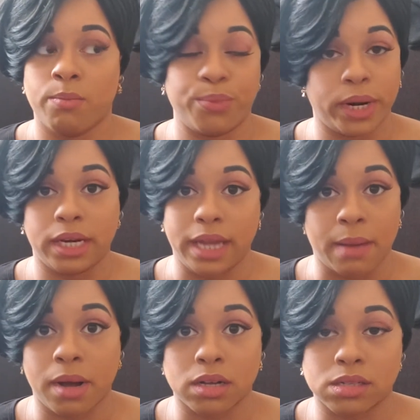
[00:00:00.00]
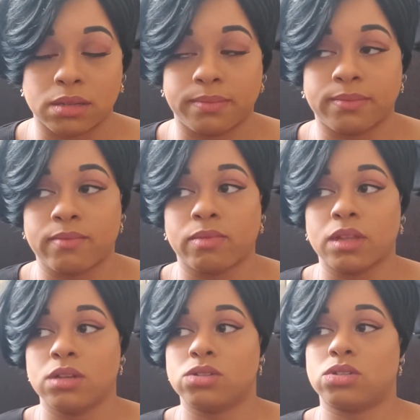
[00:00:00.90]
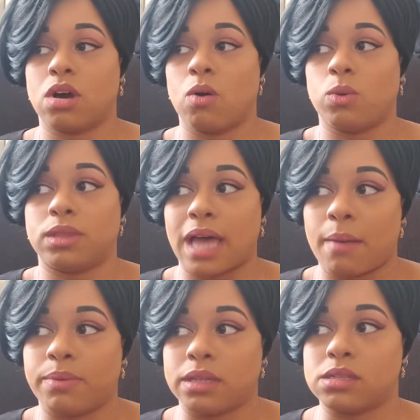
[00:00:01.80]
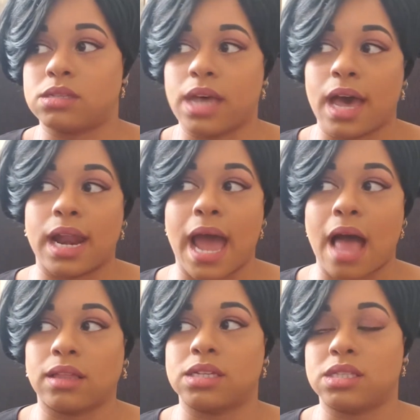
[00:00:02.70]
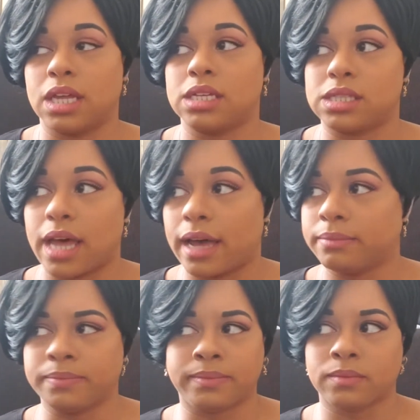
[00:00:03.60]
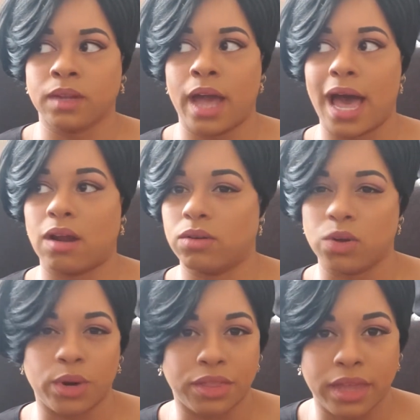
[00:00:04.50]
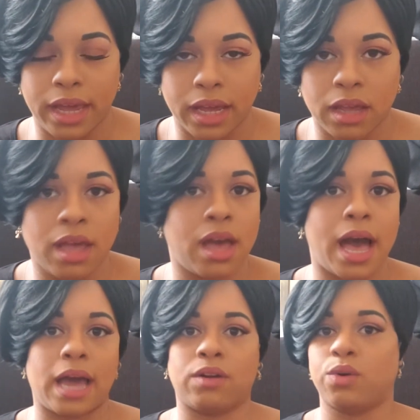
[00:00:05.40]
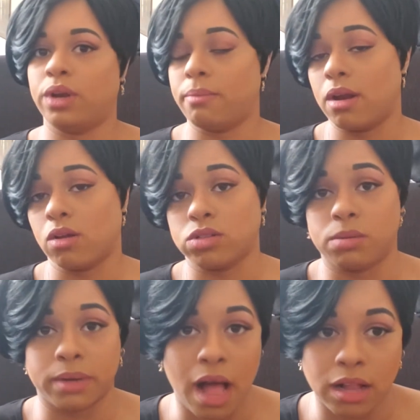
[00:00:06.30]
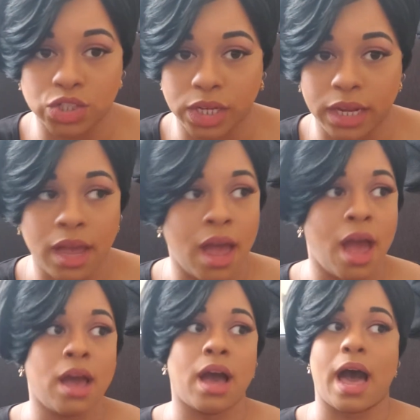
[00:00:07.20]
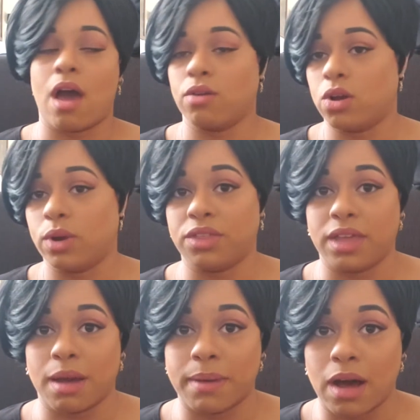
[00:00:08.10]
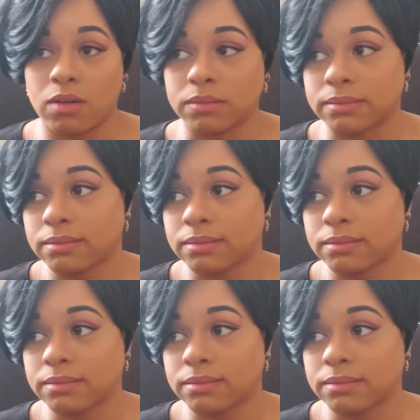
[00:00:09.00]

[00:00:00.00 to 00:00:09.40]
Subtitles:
pretty damn awesome. So with that being said, Alice thinks that I don't know anything. I don't know any medical terminology. I don't know anything about